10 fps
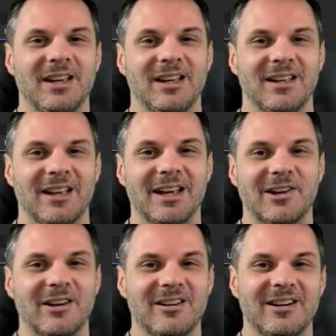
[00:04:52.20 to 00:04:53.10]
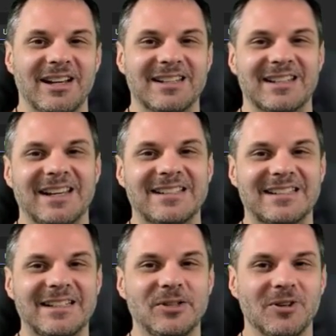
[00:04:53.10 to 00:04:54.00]
A char is a
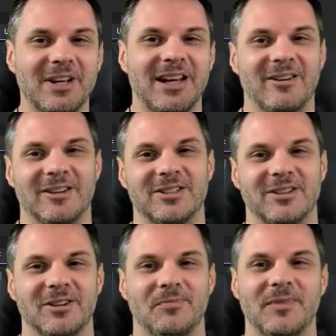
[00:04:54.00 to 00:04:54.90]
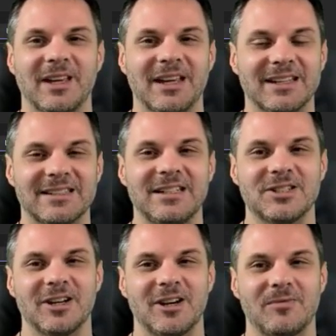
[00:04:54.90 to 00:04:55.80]
single character. In C#,
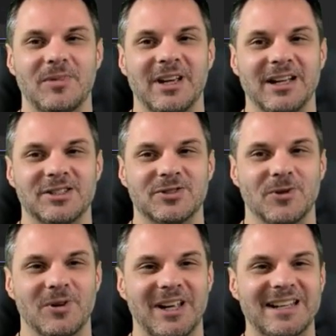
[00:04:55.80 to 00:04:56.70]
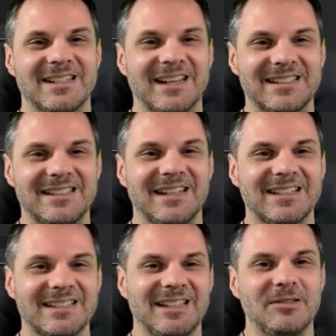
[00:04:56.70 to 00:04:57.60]
it's stored as a
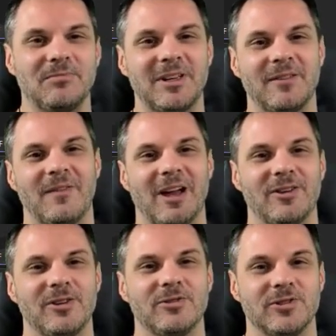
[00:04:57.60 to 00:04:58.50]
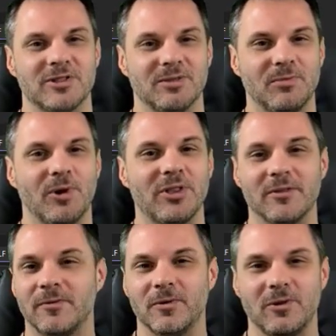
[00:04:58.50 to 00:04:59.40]
16-bit value to support the
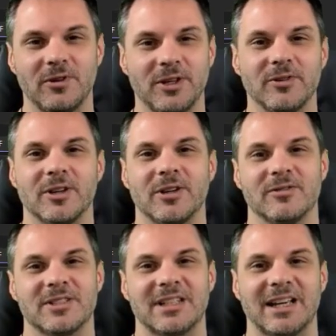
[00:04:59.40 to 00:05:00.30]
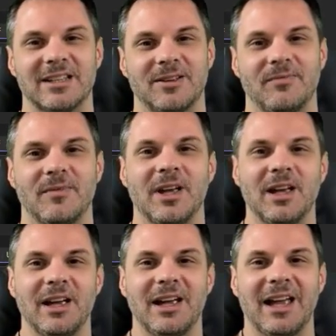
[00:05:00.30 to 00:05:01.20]
full Unicode set.
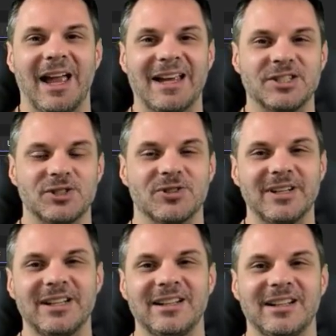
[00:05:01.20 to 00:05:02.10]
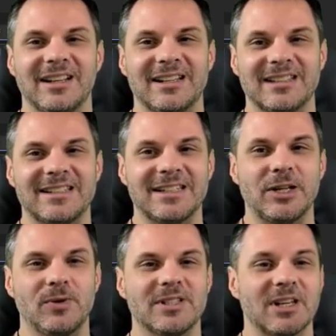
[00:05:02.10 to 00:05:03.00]
A string is a
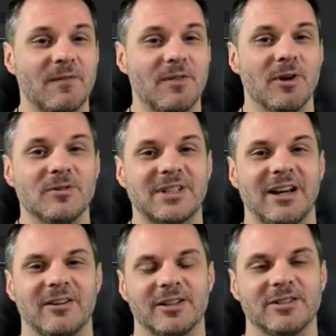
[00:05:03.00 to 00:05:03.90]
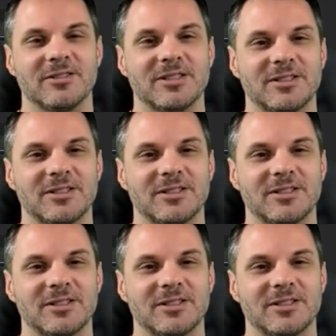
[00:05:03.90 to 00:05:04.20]
sequence of those characters.